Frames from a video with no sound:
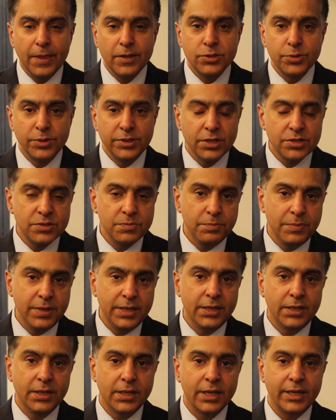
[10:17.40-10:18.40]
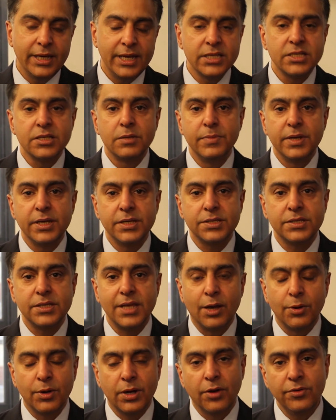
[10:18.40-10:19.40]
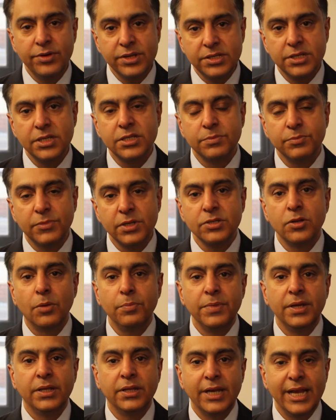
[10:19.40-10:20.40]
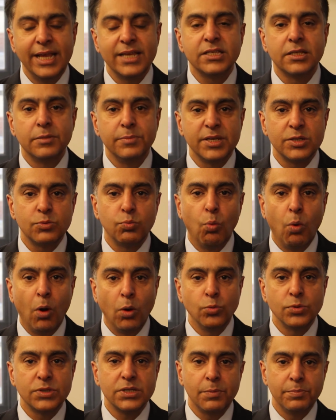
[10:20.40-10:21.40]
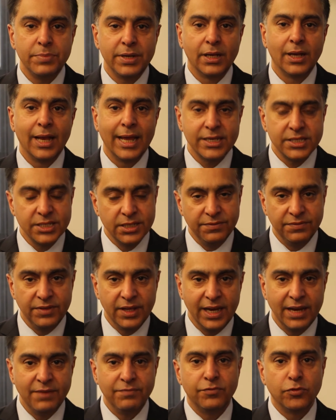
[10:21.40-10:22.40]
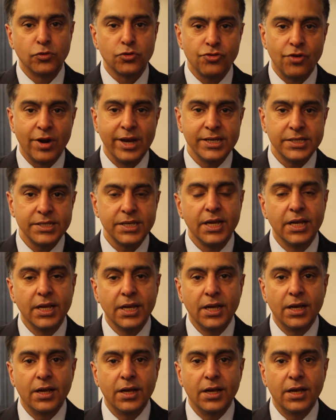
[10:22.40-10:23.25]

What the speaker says: So it doesn't mean that Islamists, our current system does not mean that Islamists won't be elected if they infiltrate,